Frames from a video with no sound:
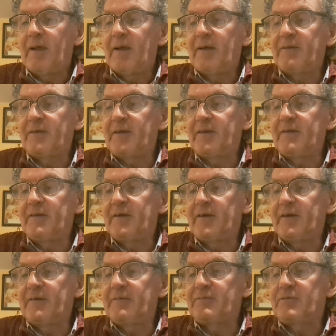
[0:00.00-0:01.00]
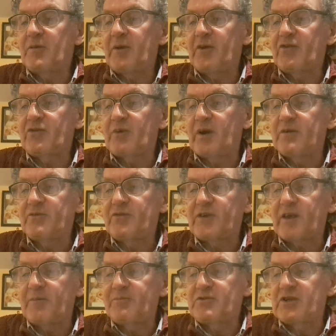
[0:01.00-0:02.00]
And then the best wine was
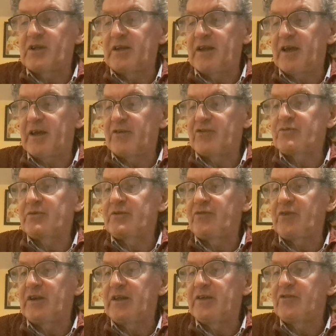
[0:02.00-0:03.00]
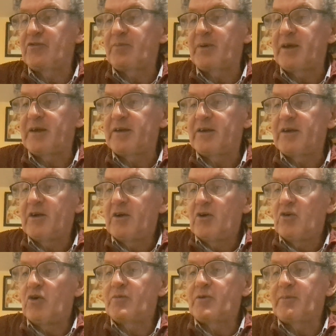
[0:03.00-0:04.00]
kept till last with Finian's Bay,
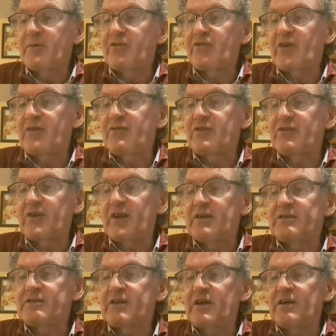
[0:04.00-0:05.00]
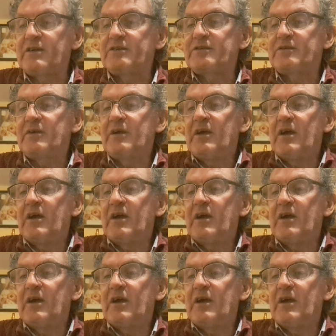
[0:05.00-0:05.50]
opened up at 7s last night.